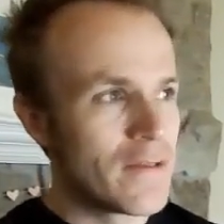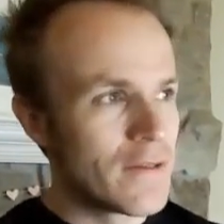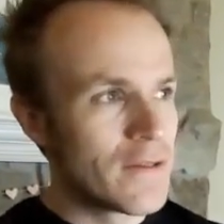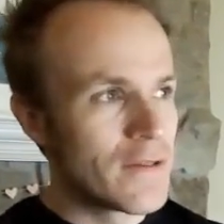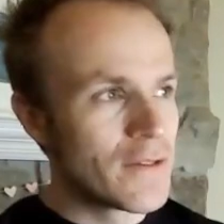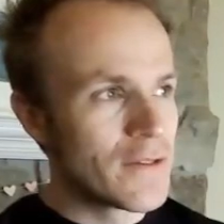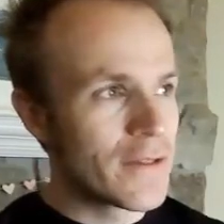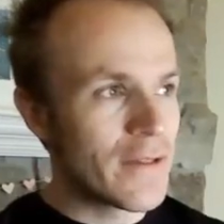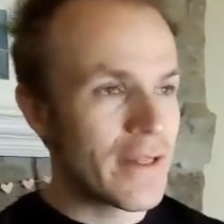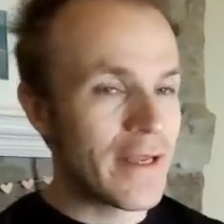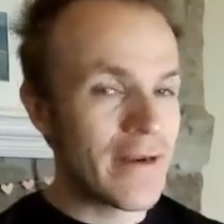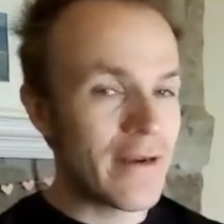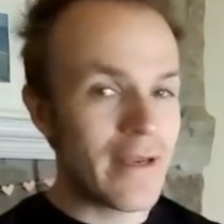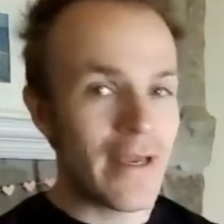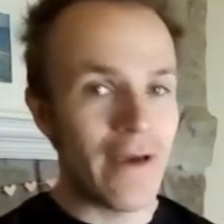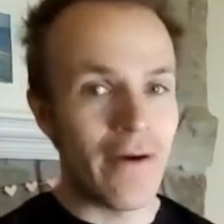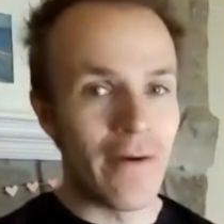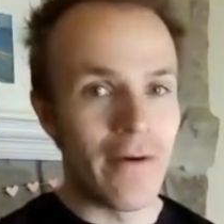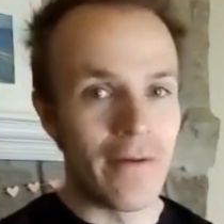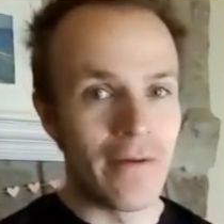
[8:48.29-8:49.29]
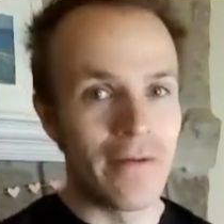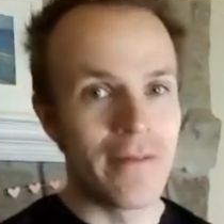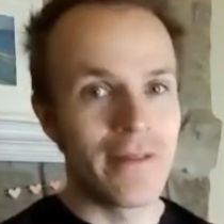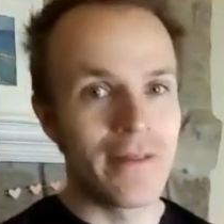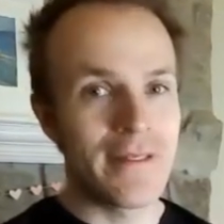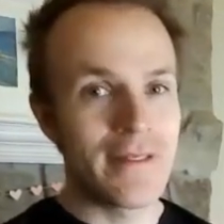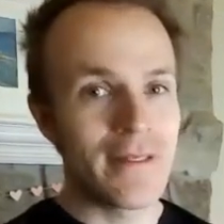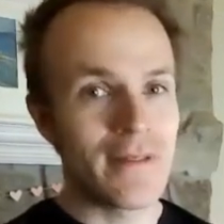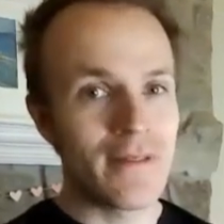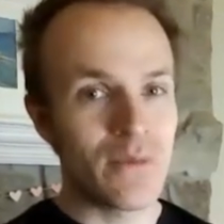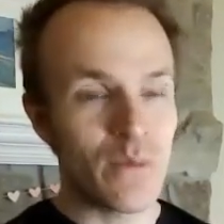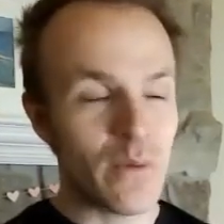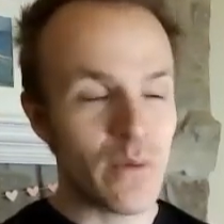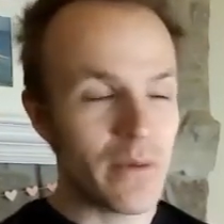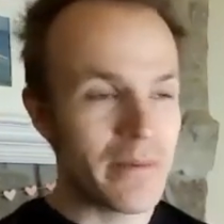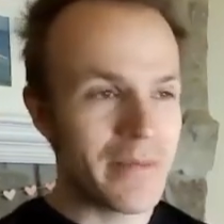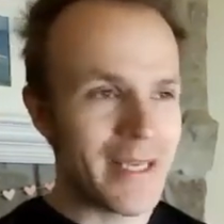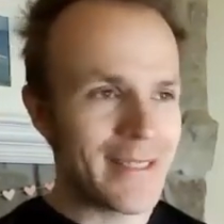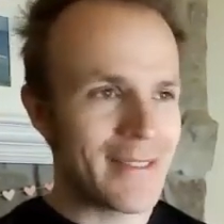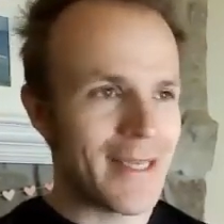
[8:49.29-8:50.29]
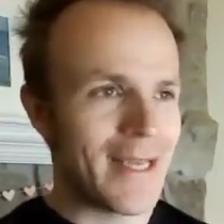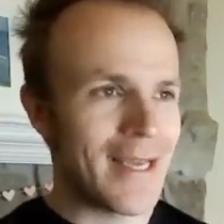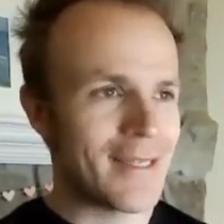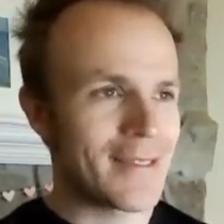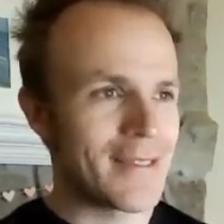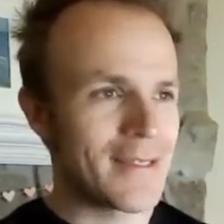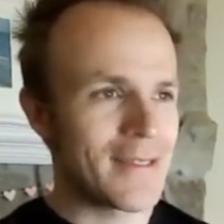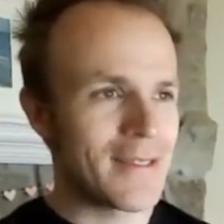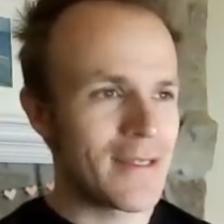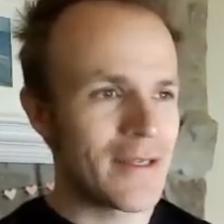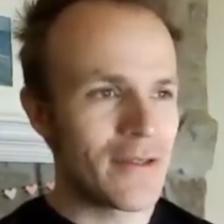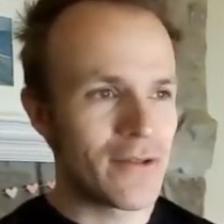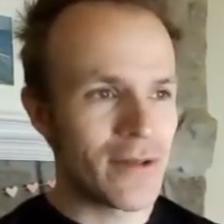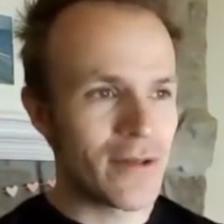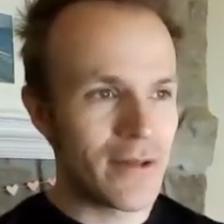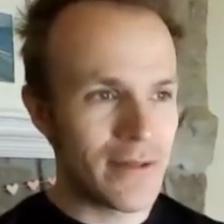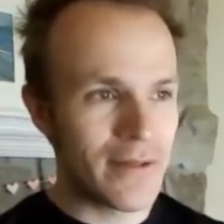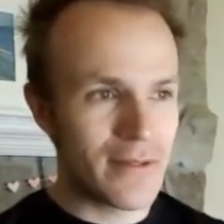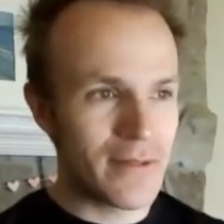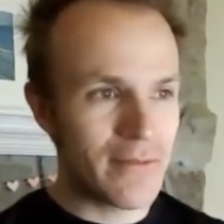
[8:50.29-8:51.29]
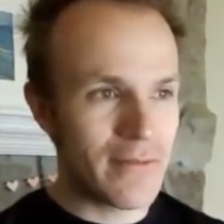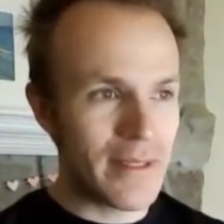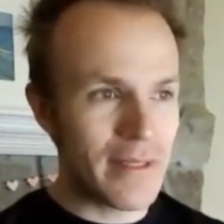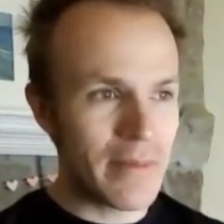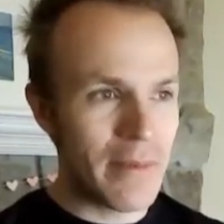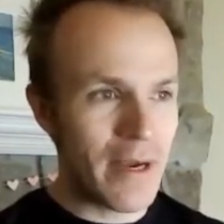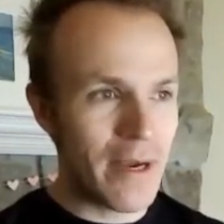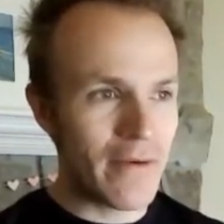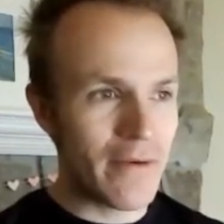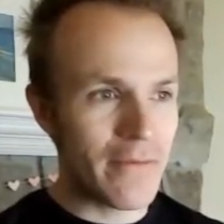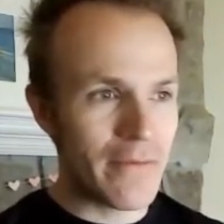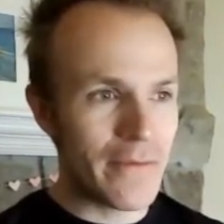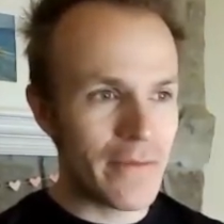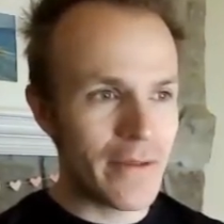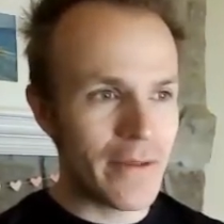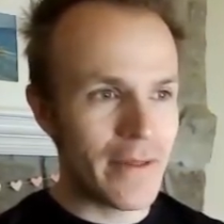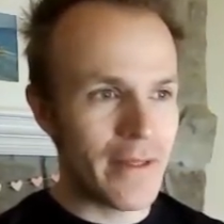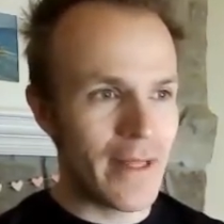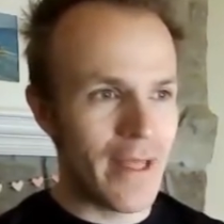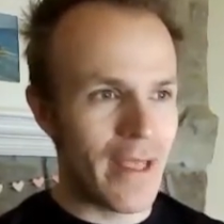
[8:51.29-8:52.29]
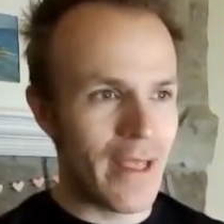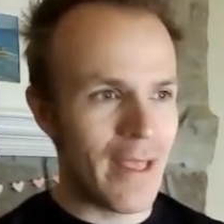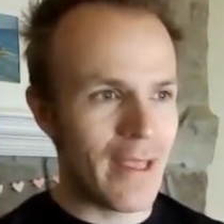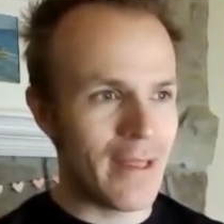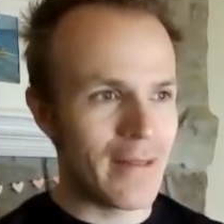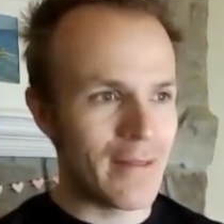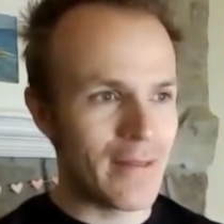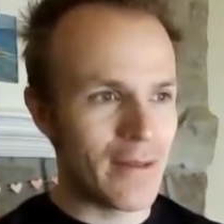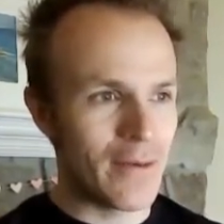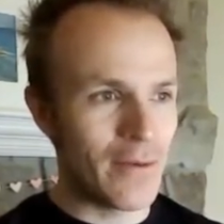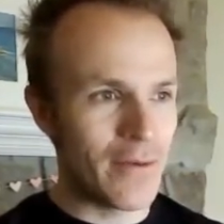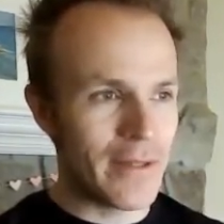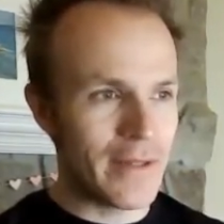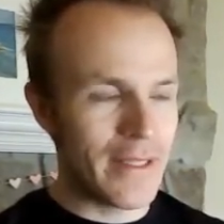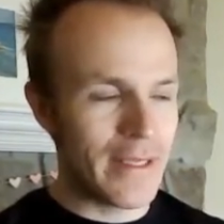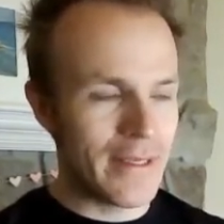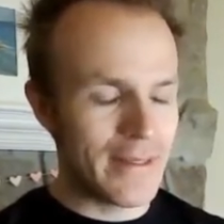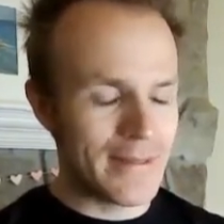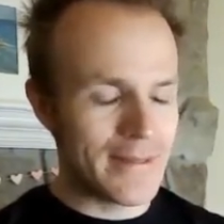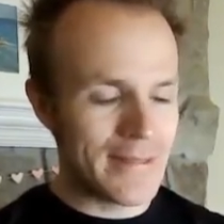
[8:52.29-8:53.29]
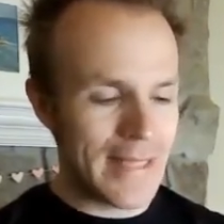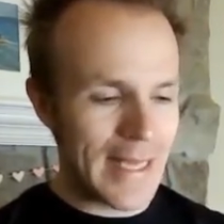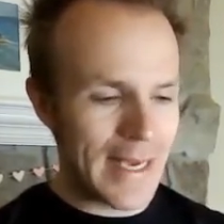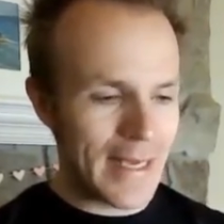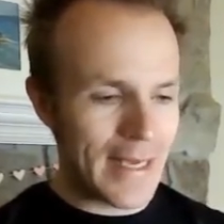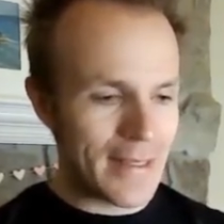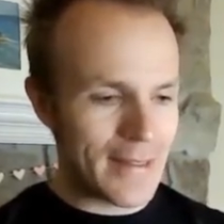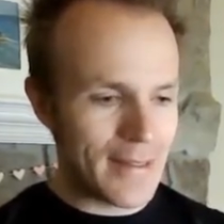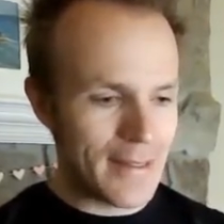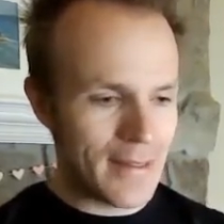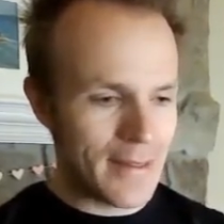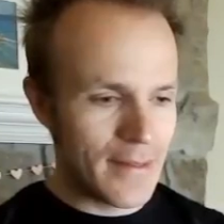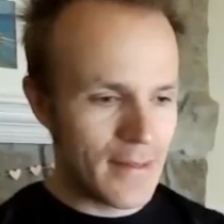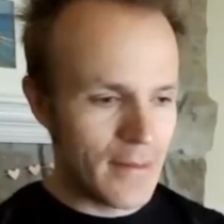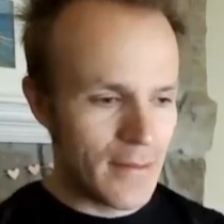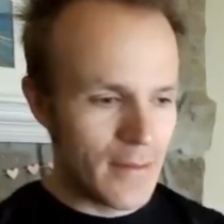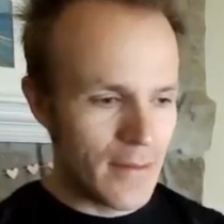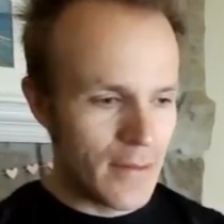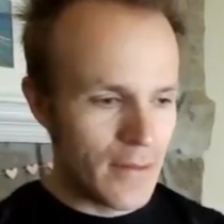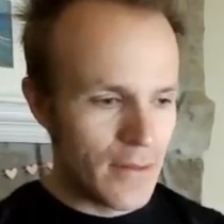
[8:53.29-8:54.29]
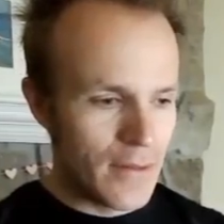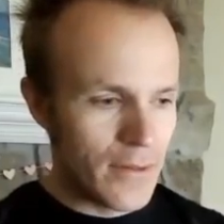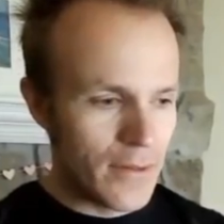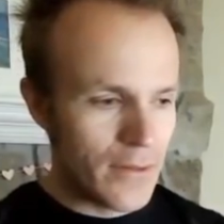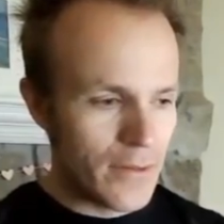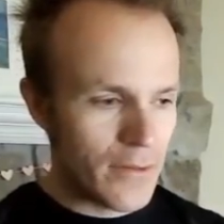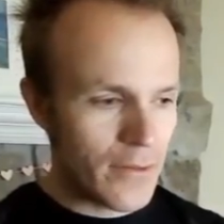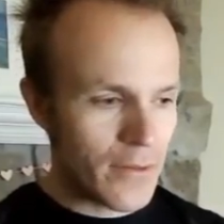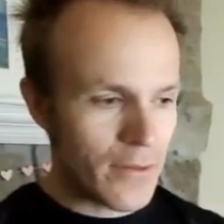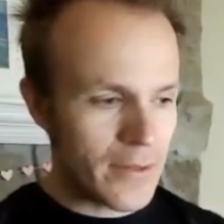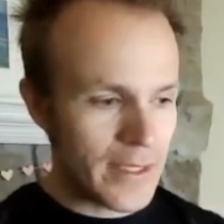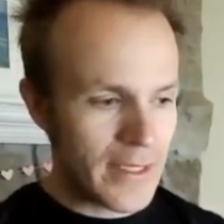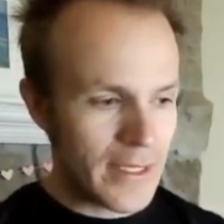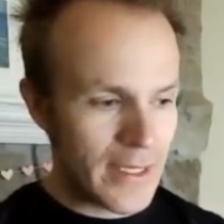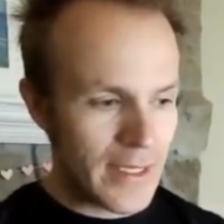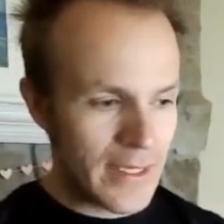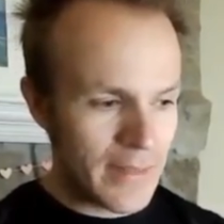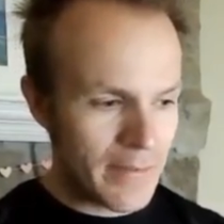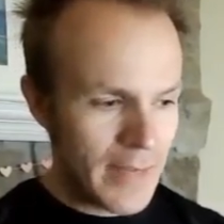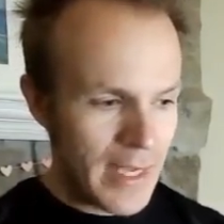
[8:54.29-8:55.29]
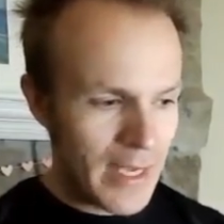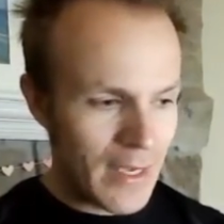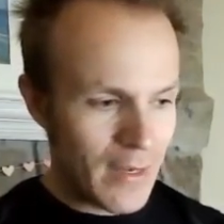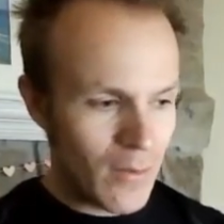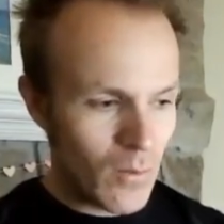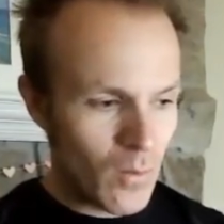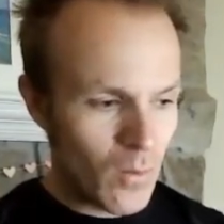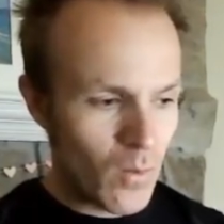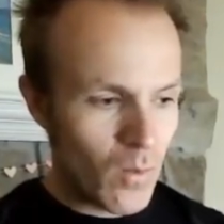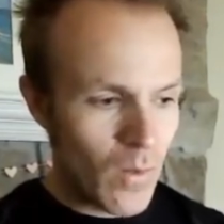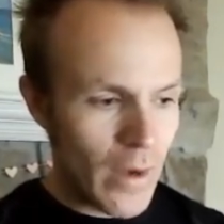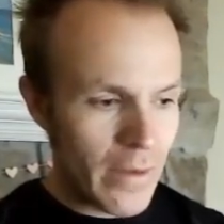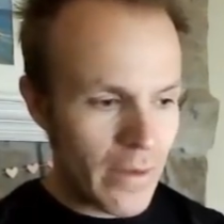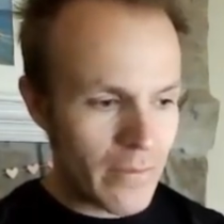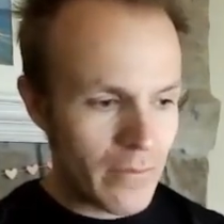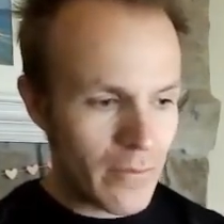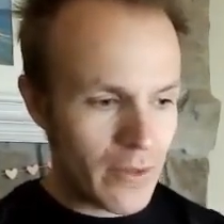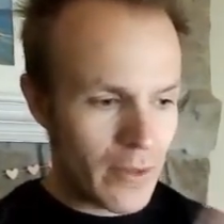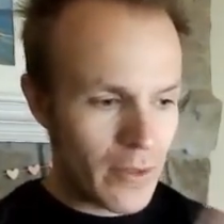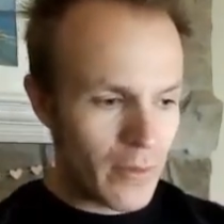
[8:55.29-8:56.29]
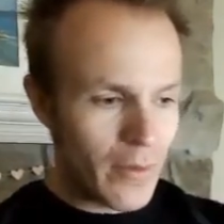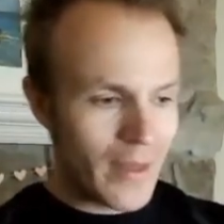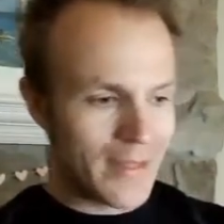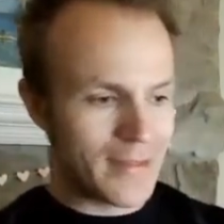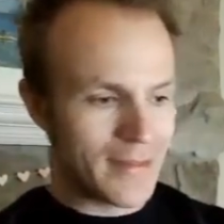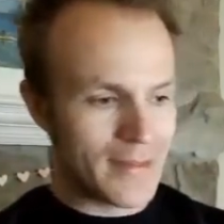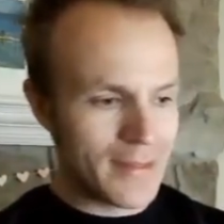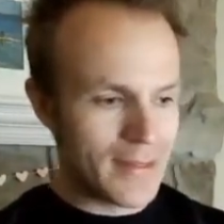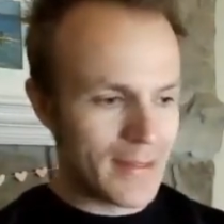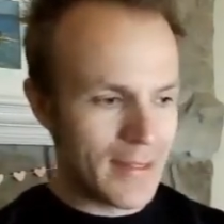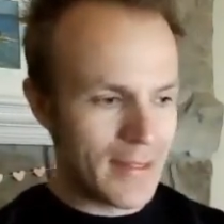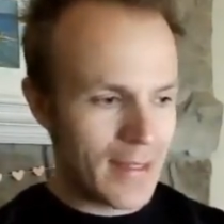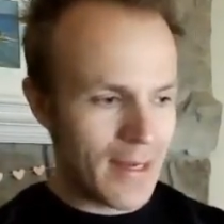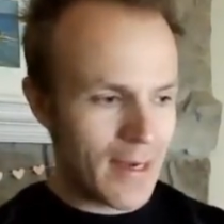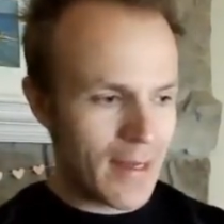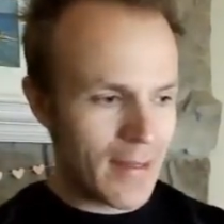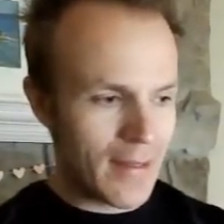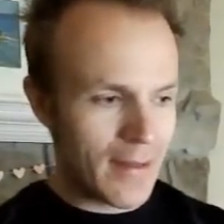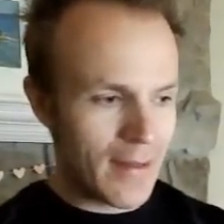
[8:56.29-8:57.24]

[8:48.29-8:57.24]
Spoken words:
So there you go. This is role-based access control. It's really powerful. And the cool thing is that you only need to make one request to the